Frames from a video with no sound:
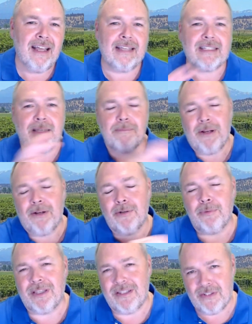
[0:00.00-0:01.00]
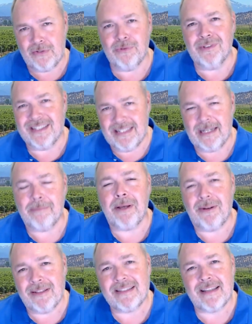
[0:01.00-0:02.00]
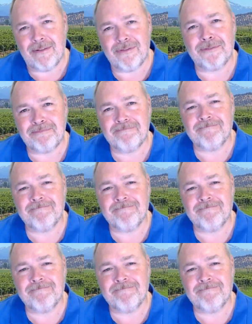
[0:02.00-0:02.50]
as compared to what the school said about itself.